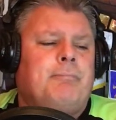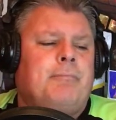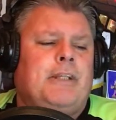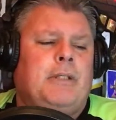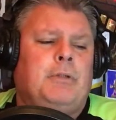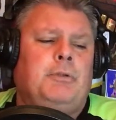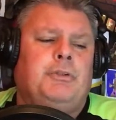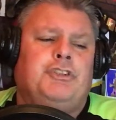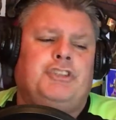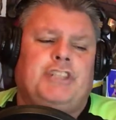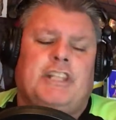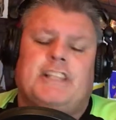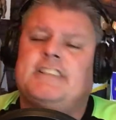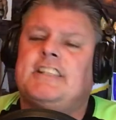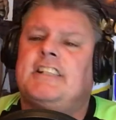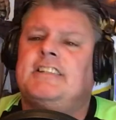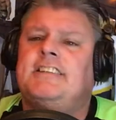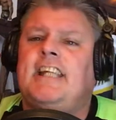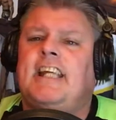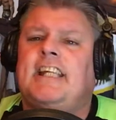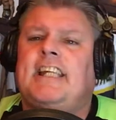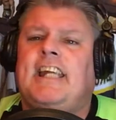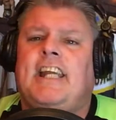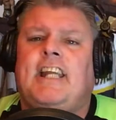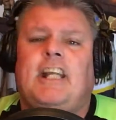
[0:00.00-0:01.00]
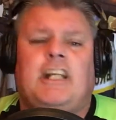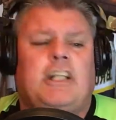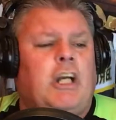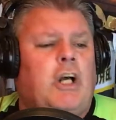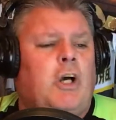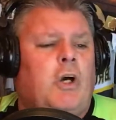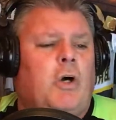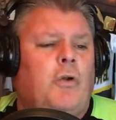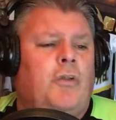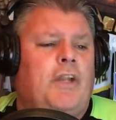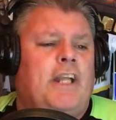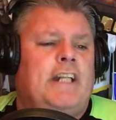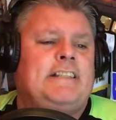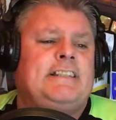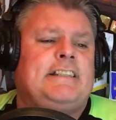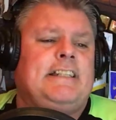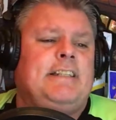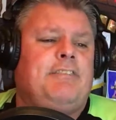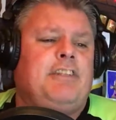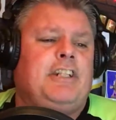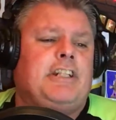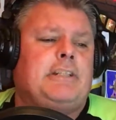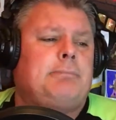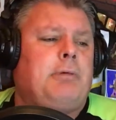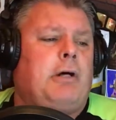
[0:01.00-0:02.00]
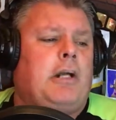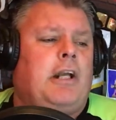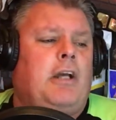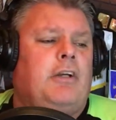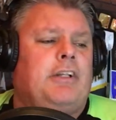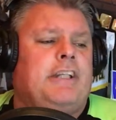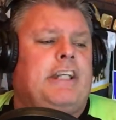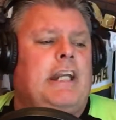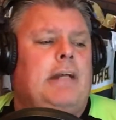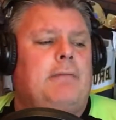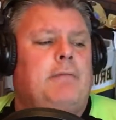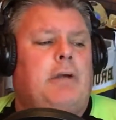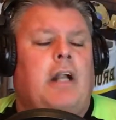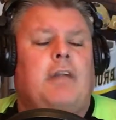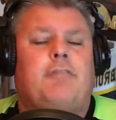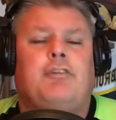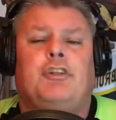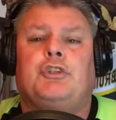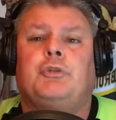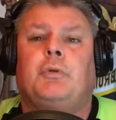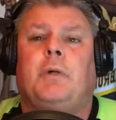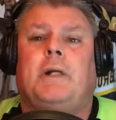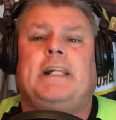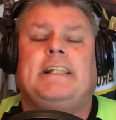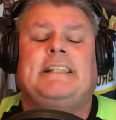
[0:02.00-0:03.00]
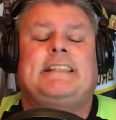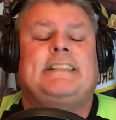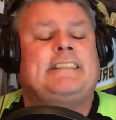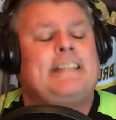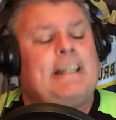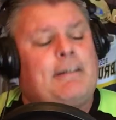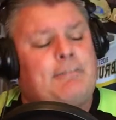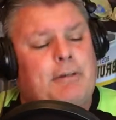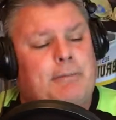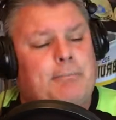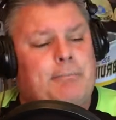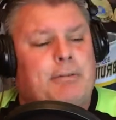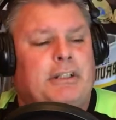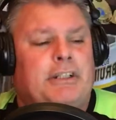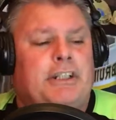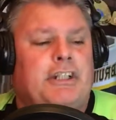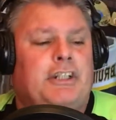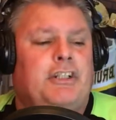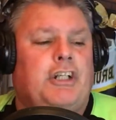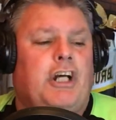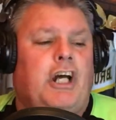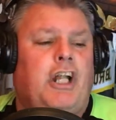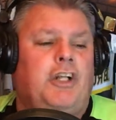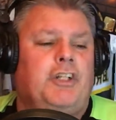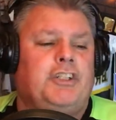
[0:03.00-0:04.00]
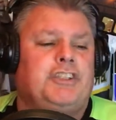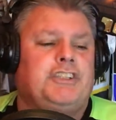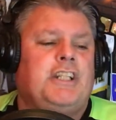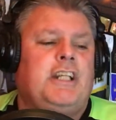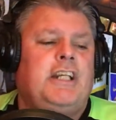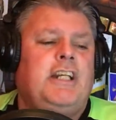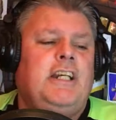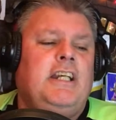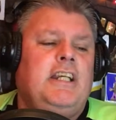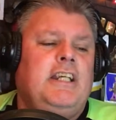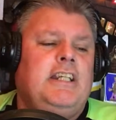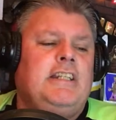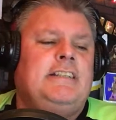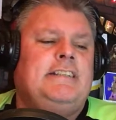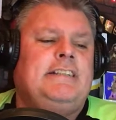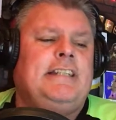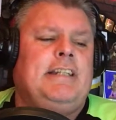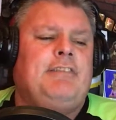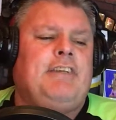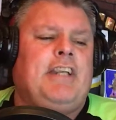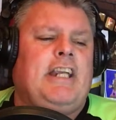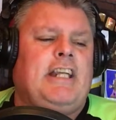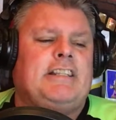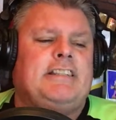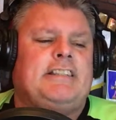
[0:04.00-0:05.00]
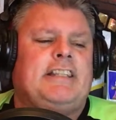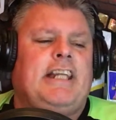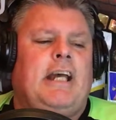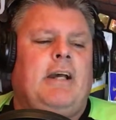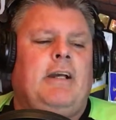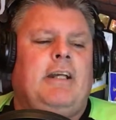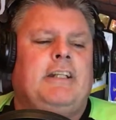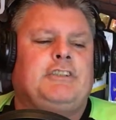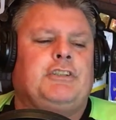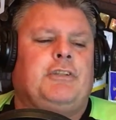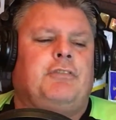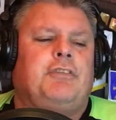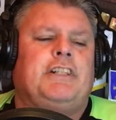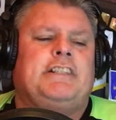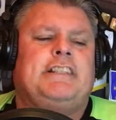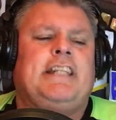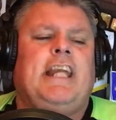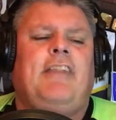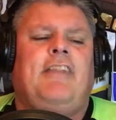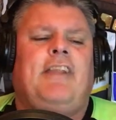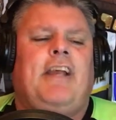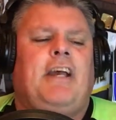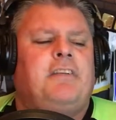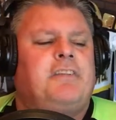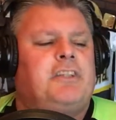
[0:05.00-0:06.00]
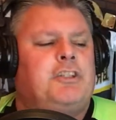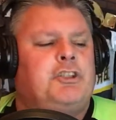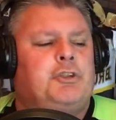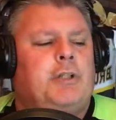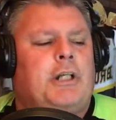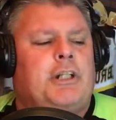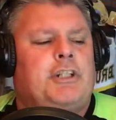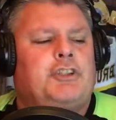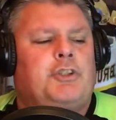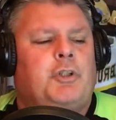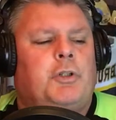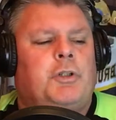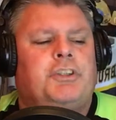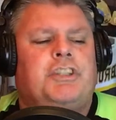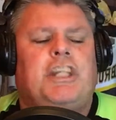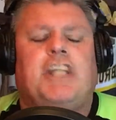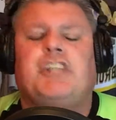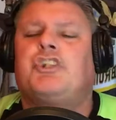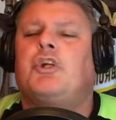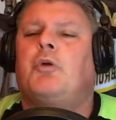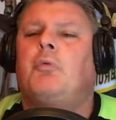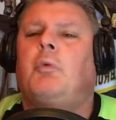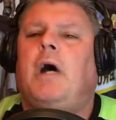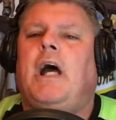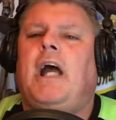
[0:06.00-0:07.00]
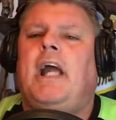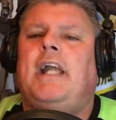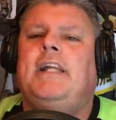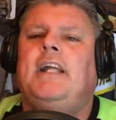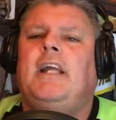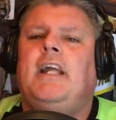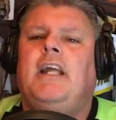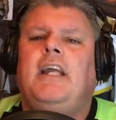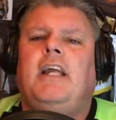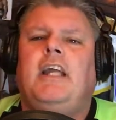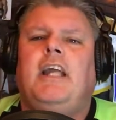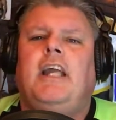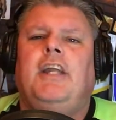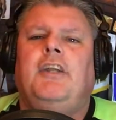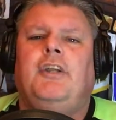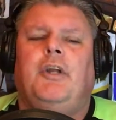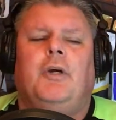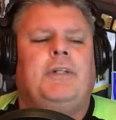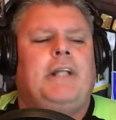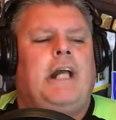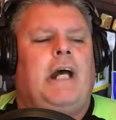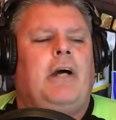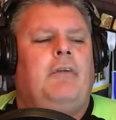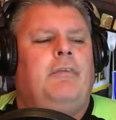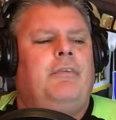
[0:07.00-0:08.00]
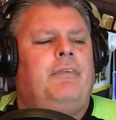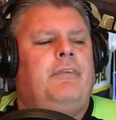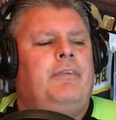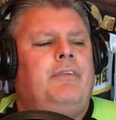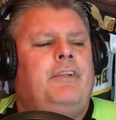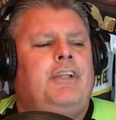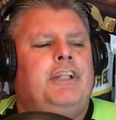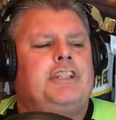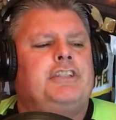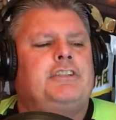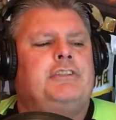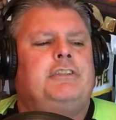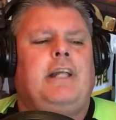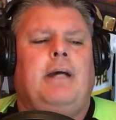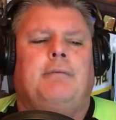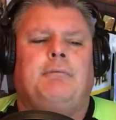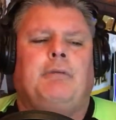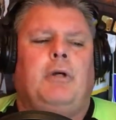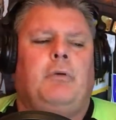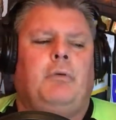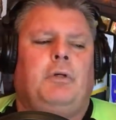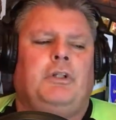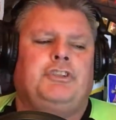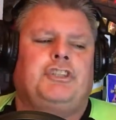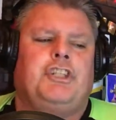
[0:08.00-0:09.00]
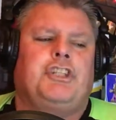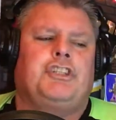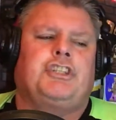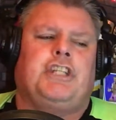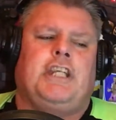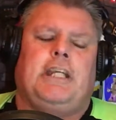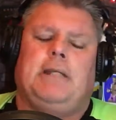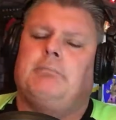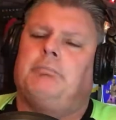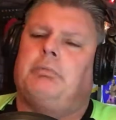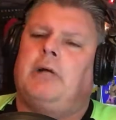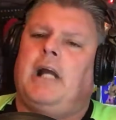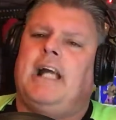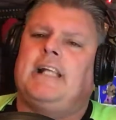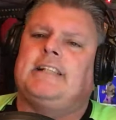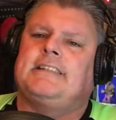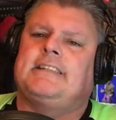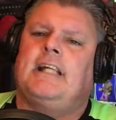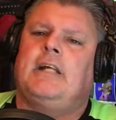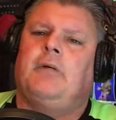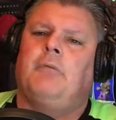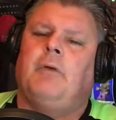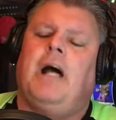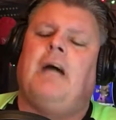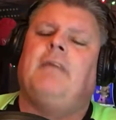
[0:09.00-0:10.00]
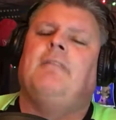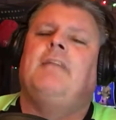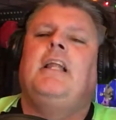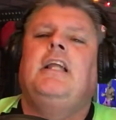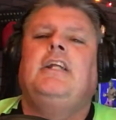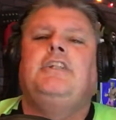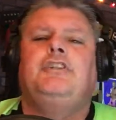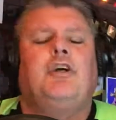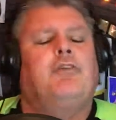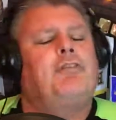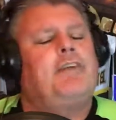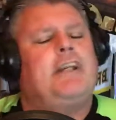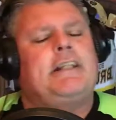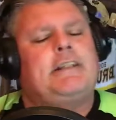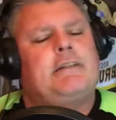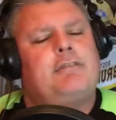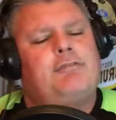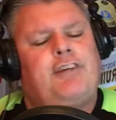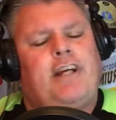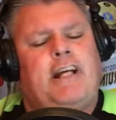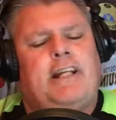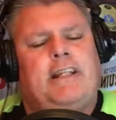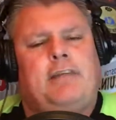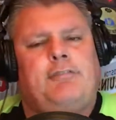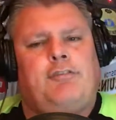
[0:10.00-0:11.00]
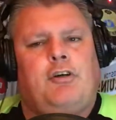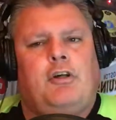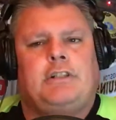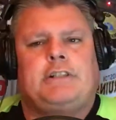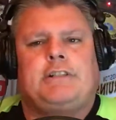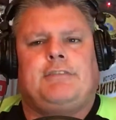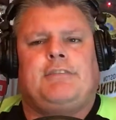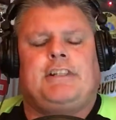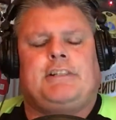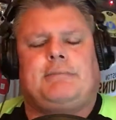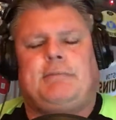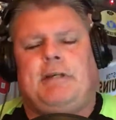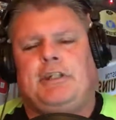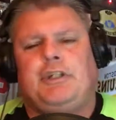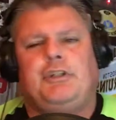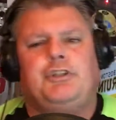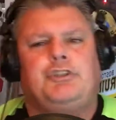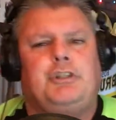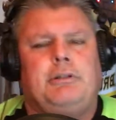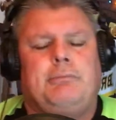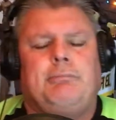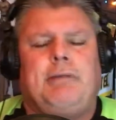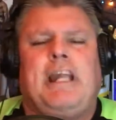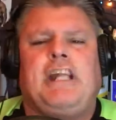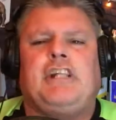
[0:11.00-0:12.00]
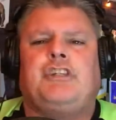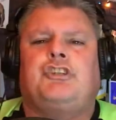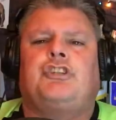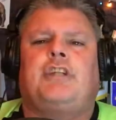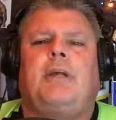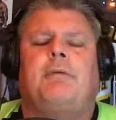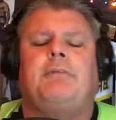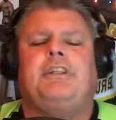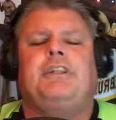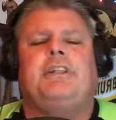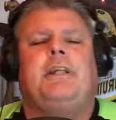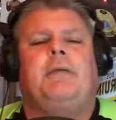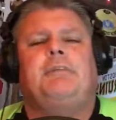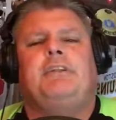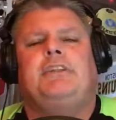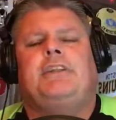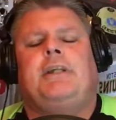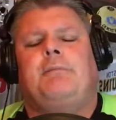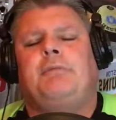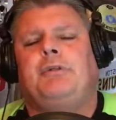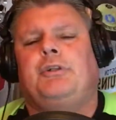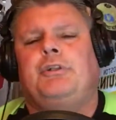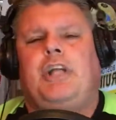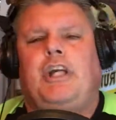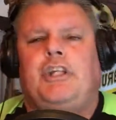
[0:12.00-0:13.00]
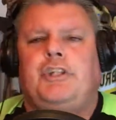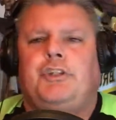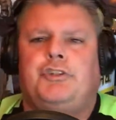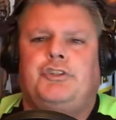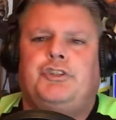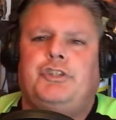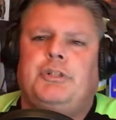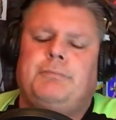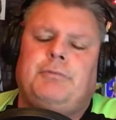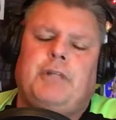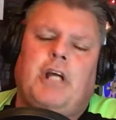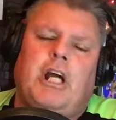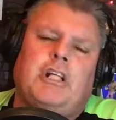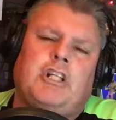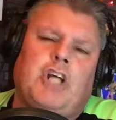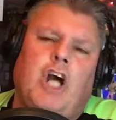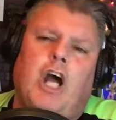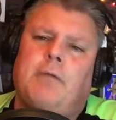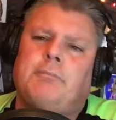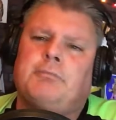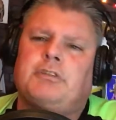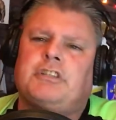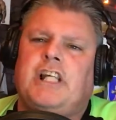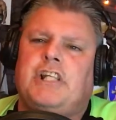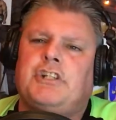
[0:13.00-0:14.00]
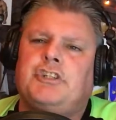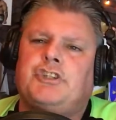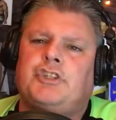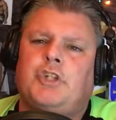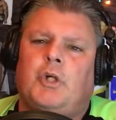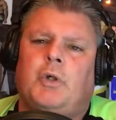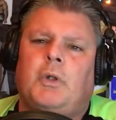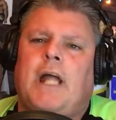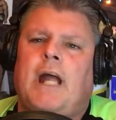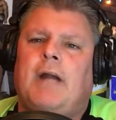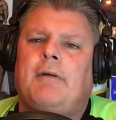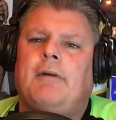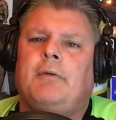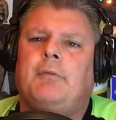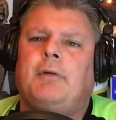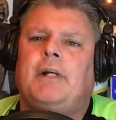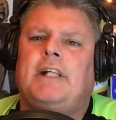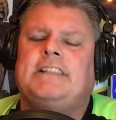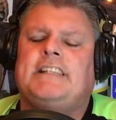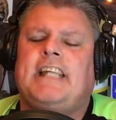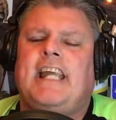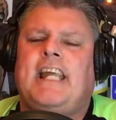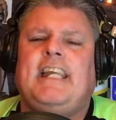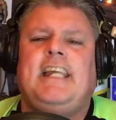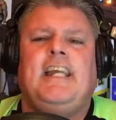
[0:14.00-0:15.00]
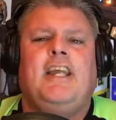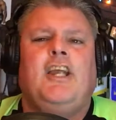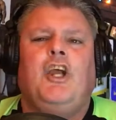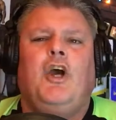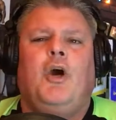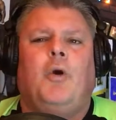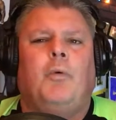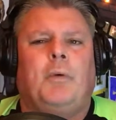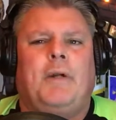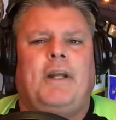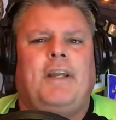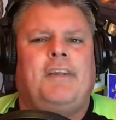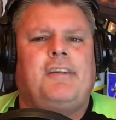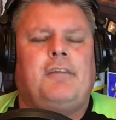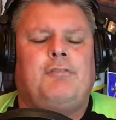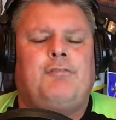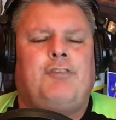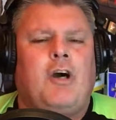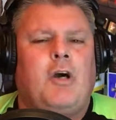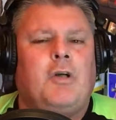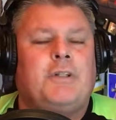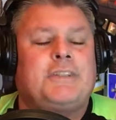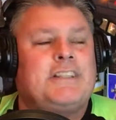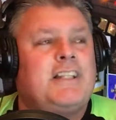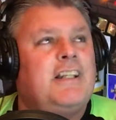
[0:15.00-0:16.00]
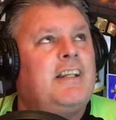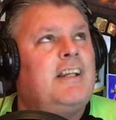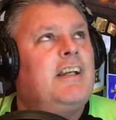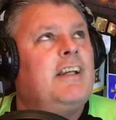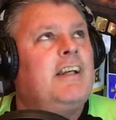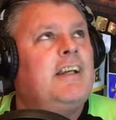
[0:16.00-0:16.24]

It was just a decade ago that CVS bought out Caremark for $27 billion. CVS now has over 10,000 drugstores nationwide, and no doubt this number will just keep rising. Well, don't forget to finally, folks, to visit my YouTube page, www.youtube.com/Joe Lowry. What a day. What is it, folks?